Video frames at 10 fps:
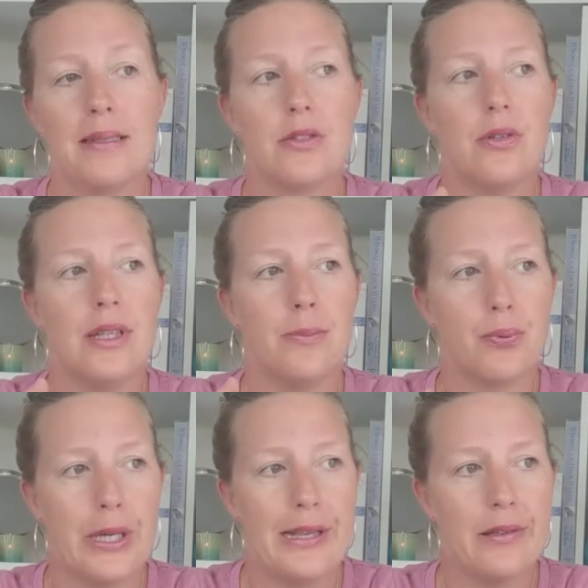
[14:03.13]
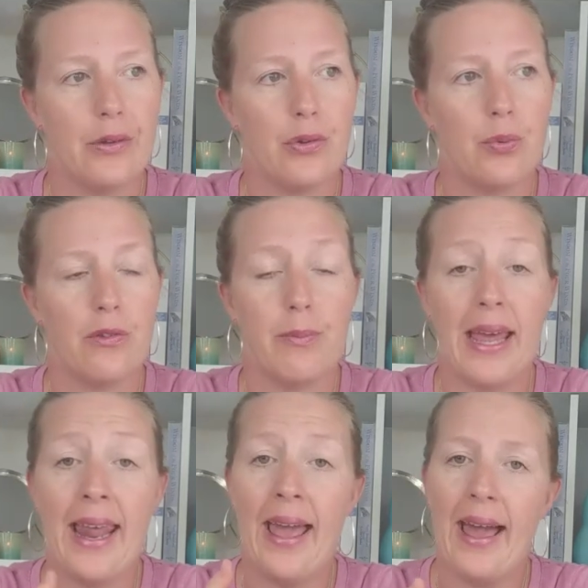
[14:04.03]
masculine presence with me,
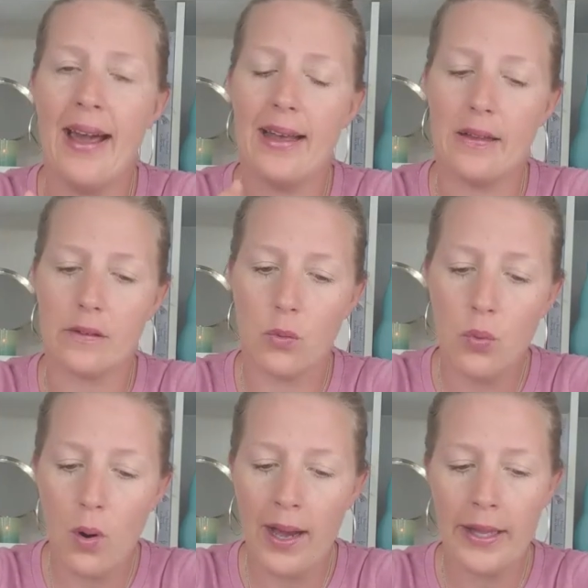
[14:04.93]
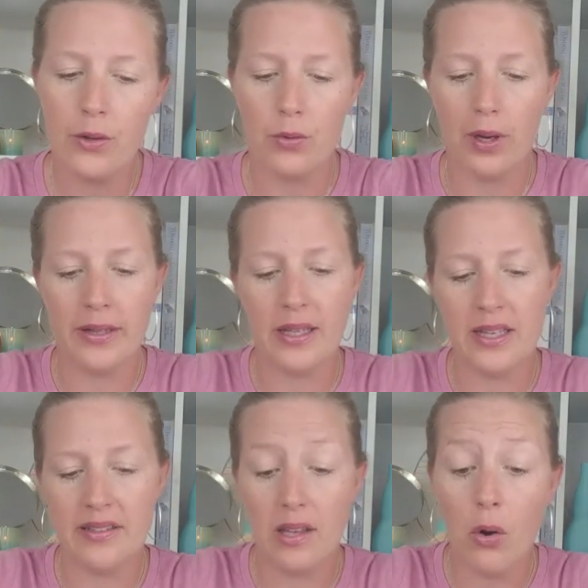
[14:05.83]
and I asked, who are you? And
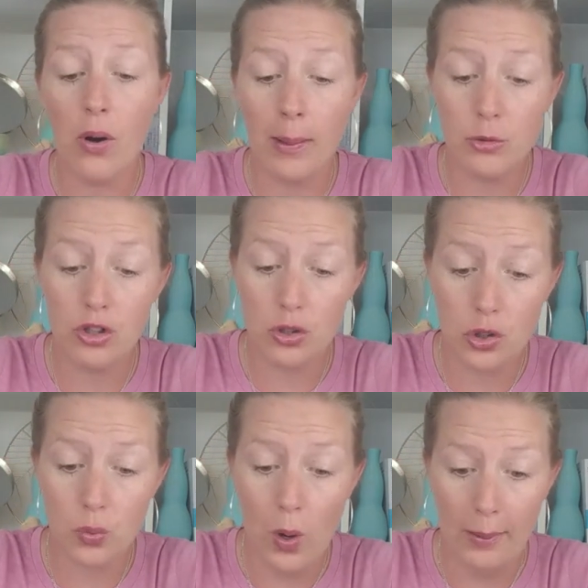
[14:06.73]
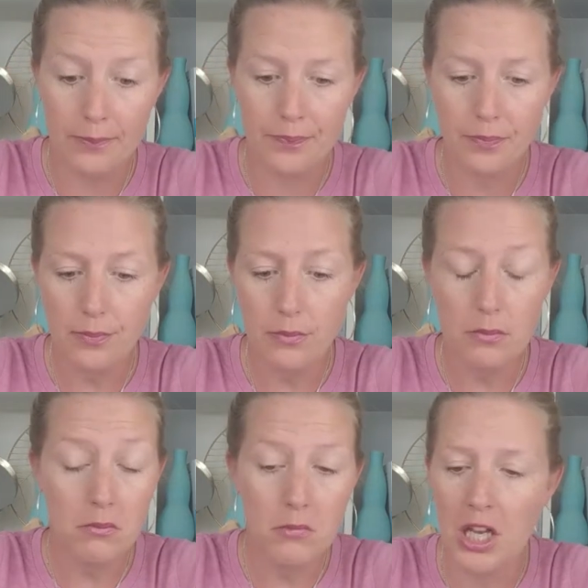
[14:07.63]
then he said, oh, I'm Joshua.
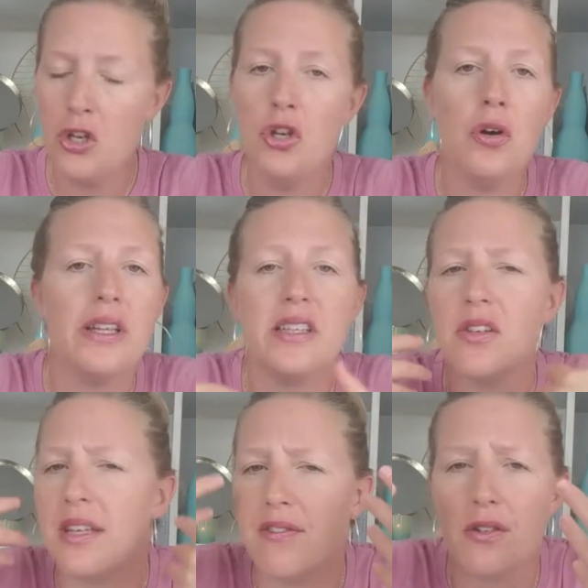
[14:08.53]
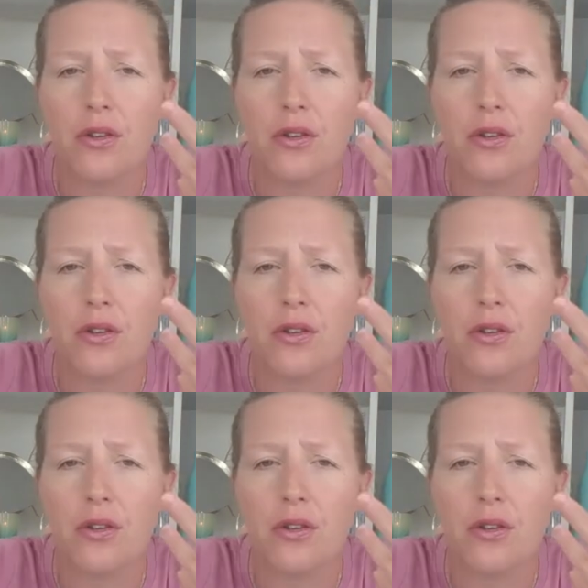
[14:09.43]
And you know, it didn't